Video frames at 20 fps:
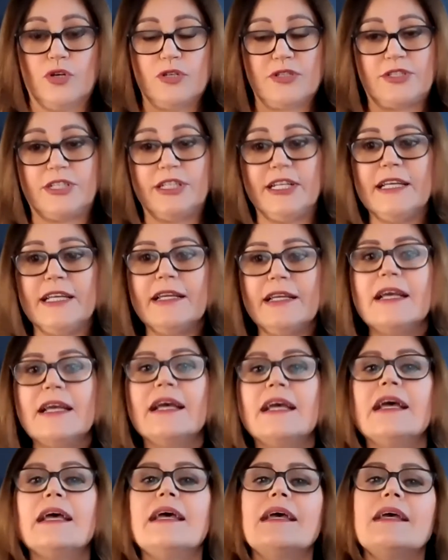worsening,
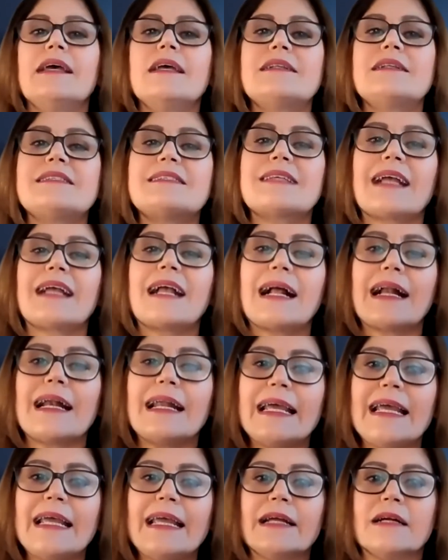it's
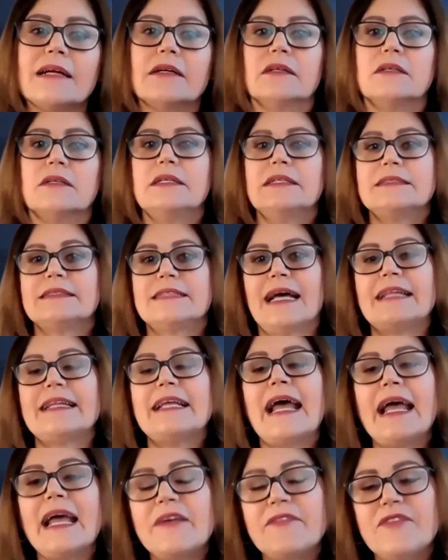clear
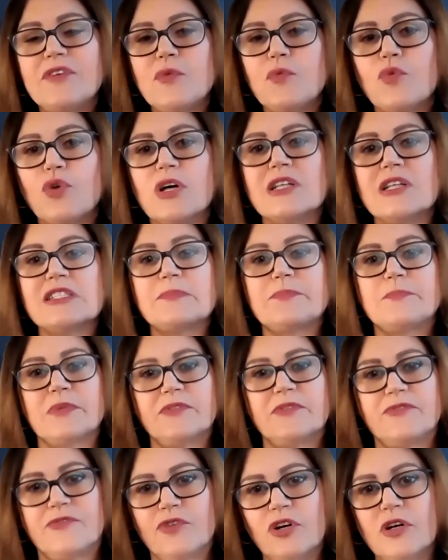that everyone's
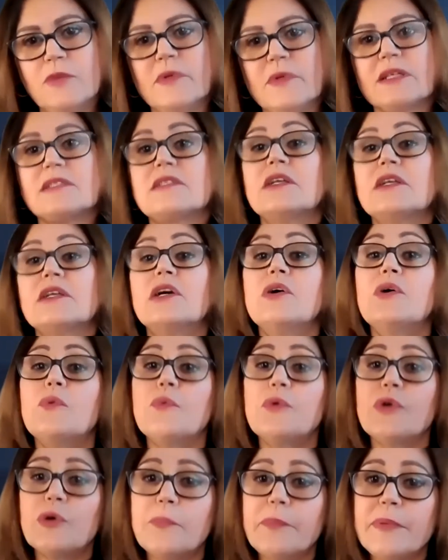performance
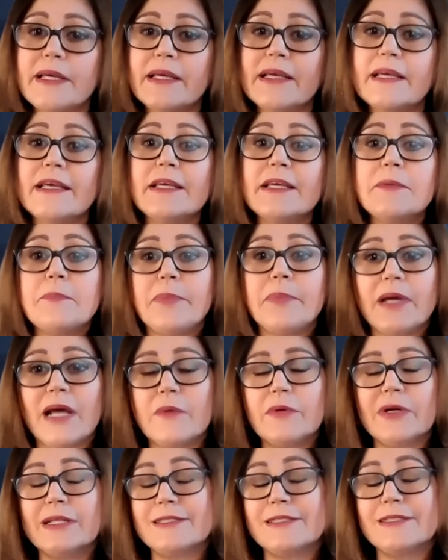will be
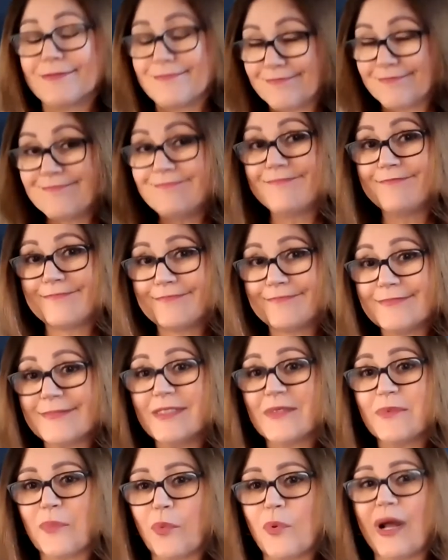impaired,
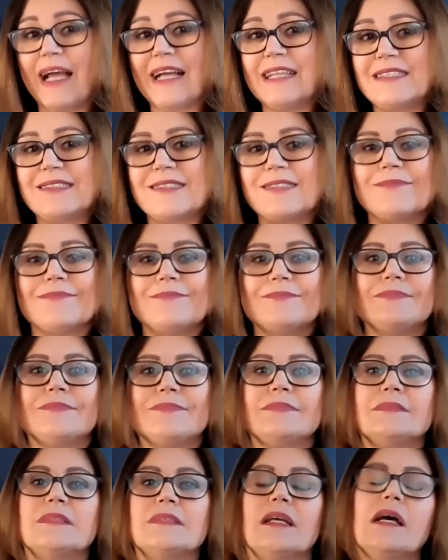right?
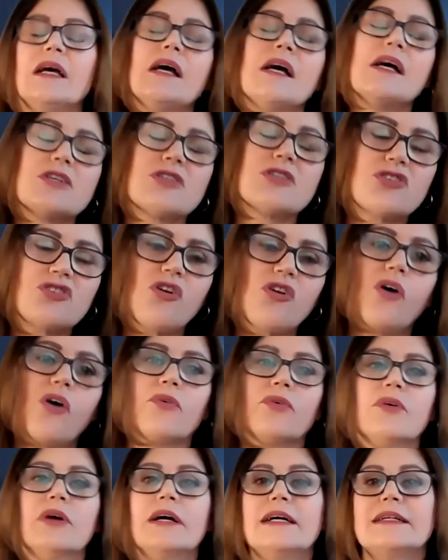
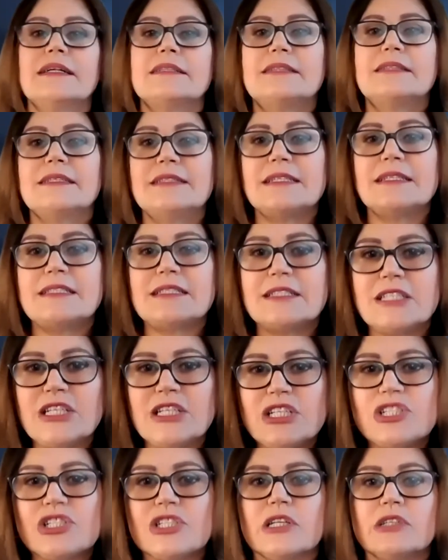So the
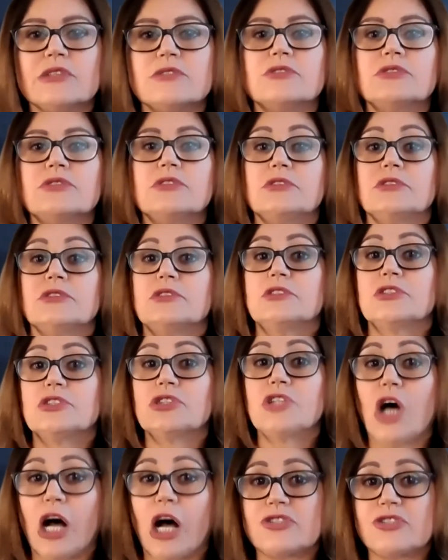decision
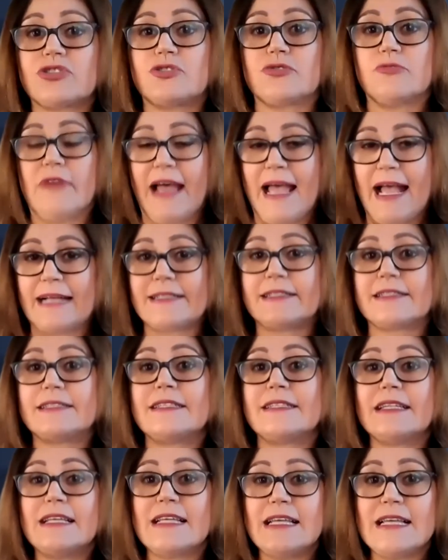not to act
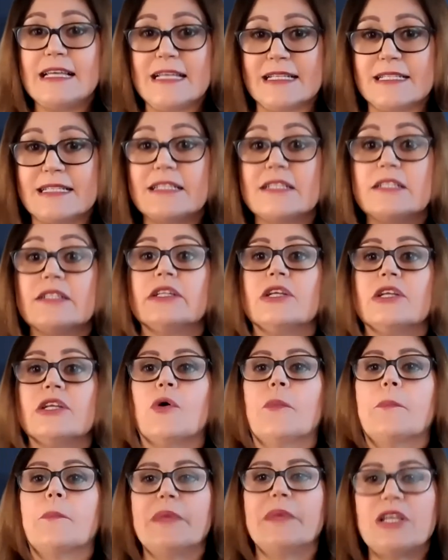is the
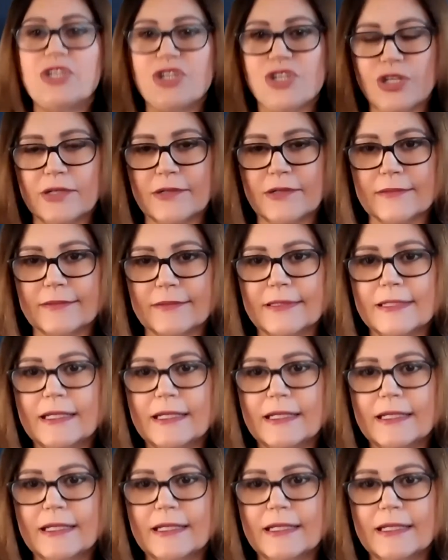omission,